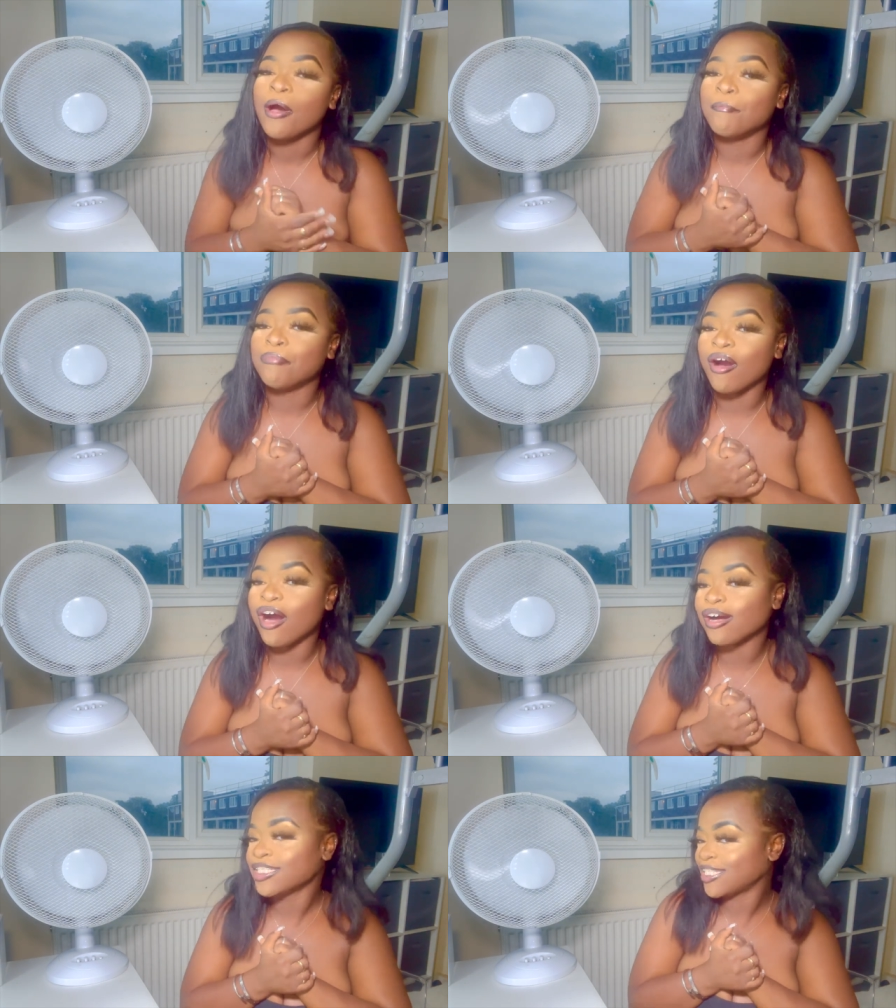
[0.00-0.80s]

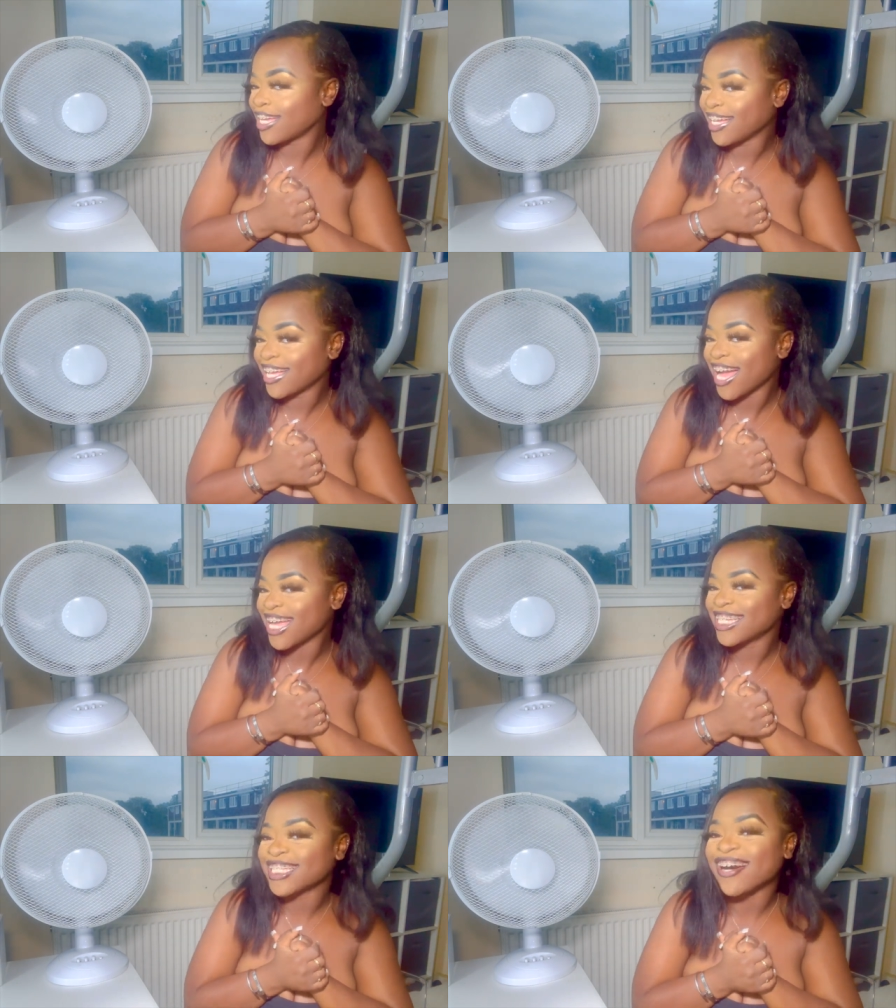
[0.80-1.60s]
but yeah
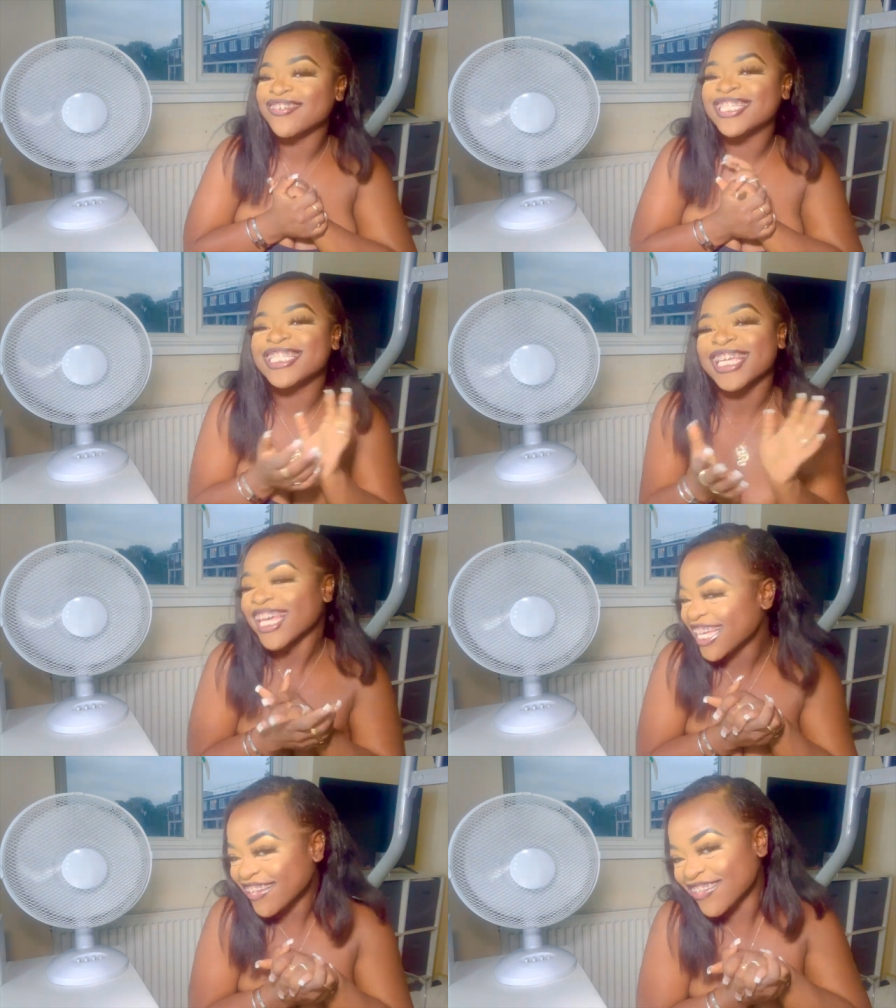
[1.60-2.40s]
guys that was
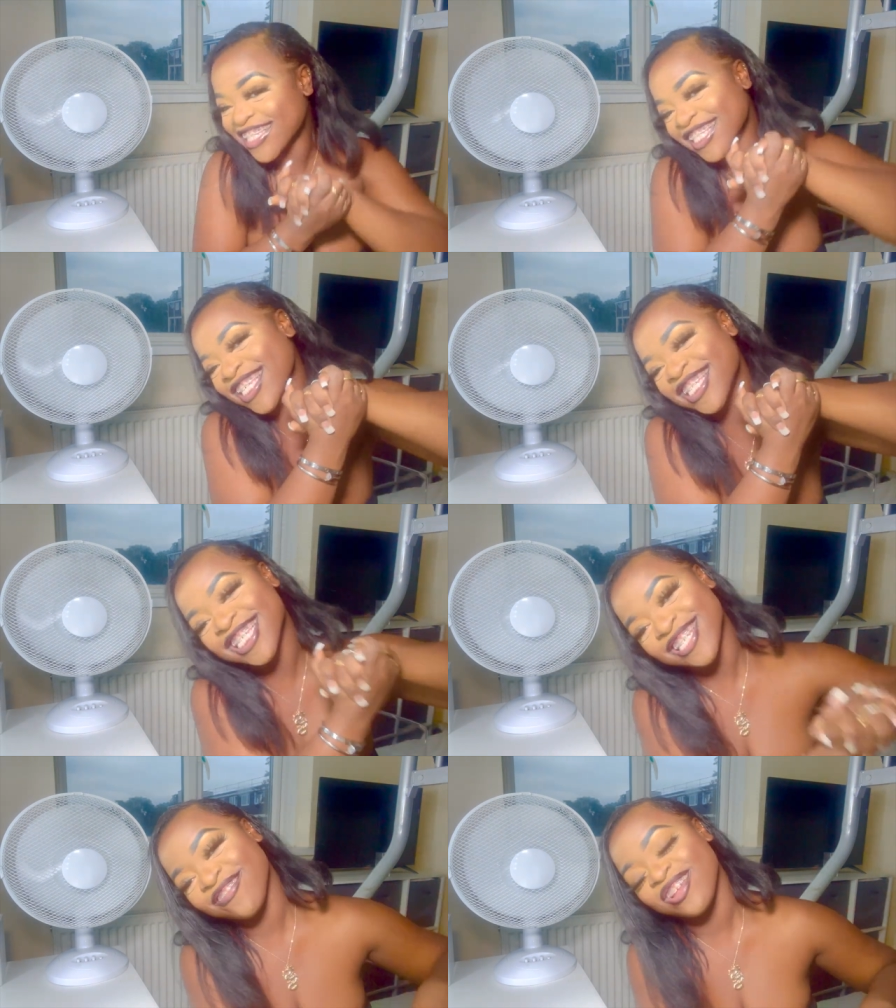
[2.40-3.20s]
it for today's
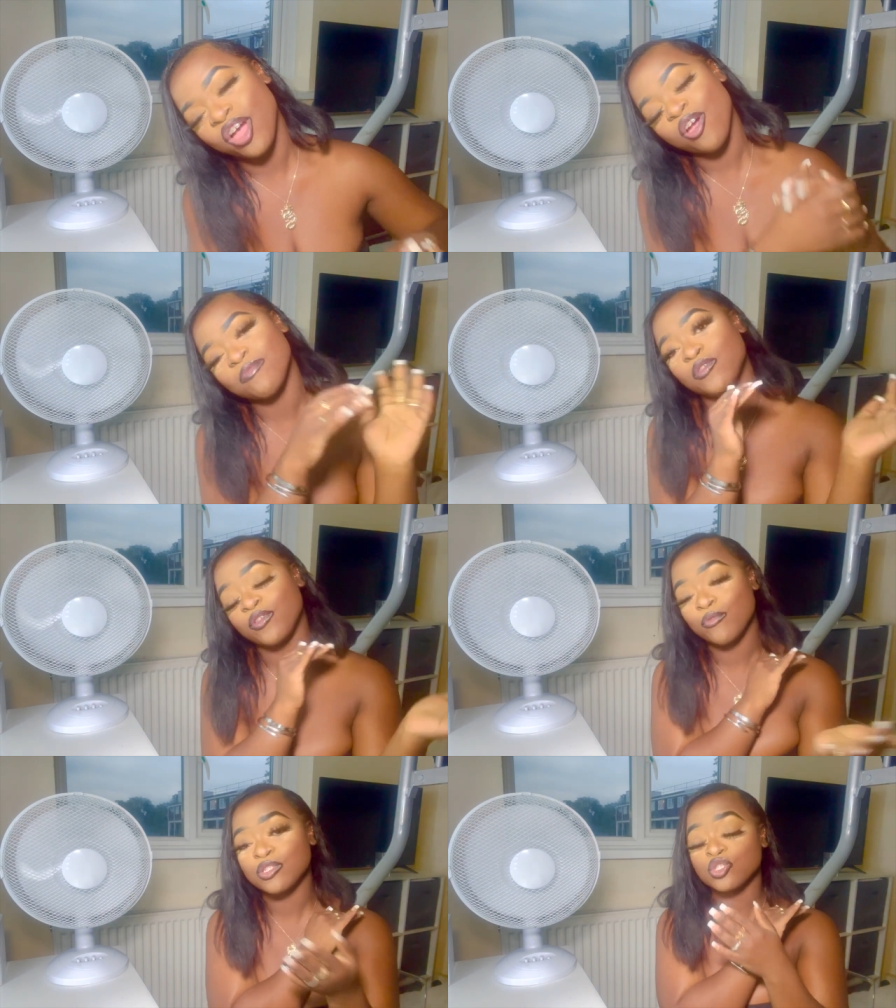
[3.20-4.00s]
youtube video i hope this
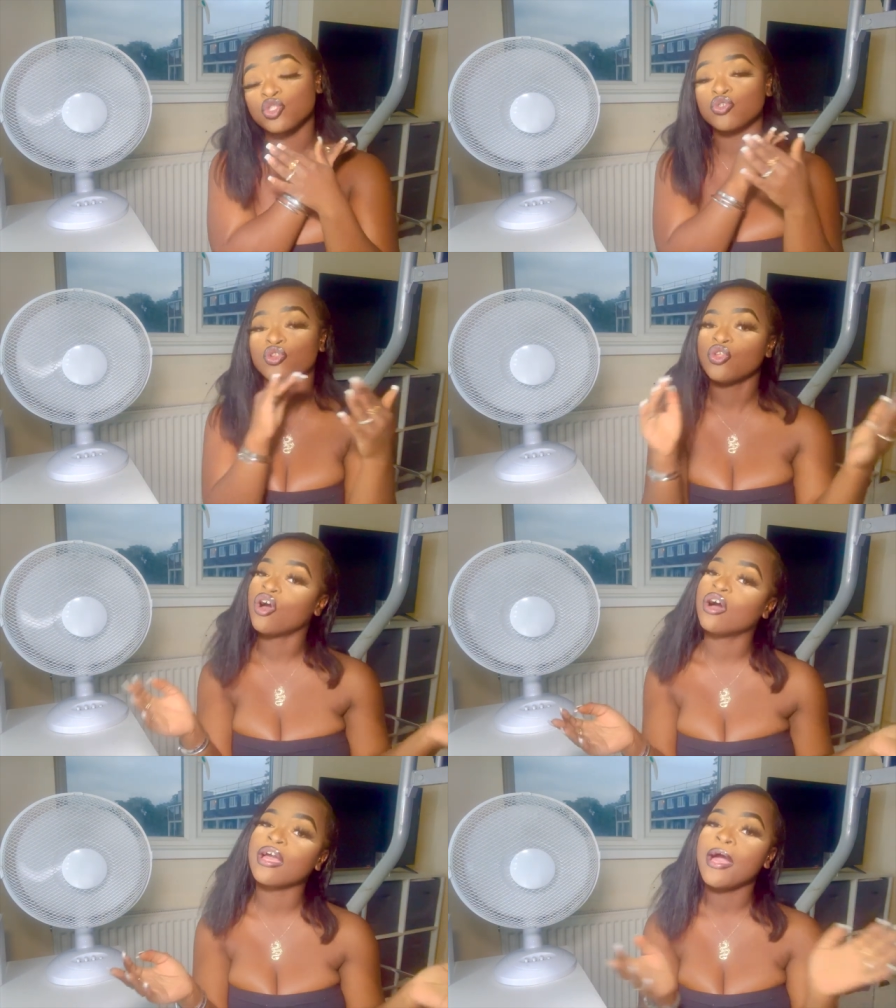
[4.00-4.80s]
video wasn't too
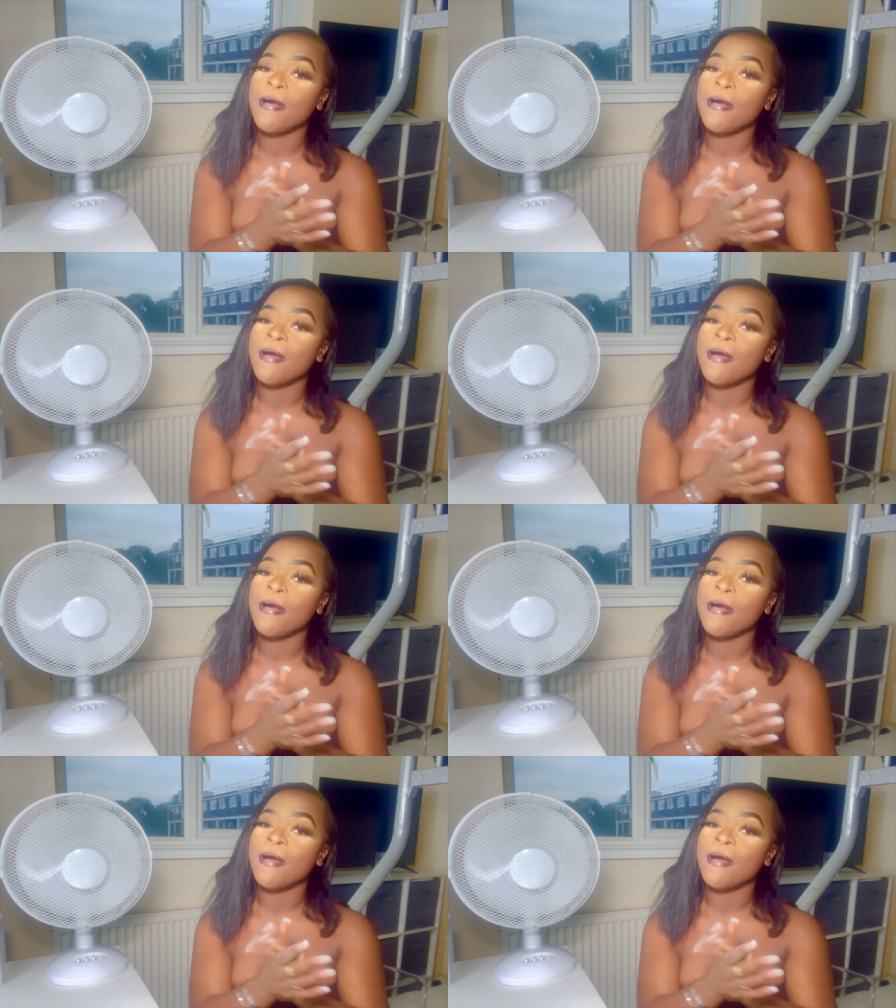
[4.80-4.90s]
long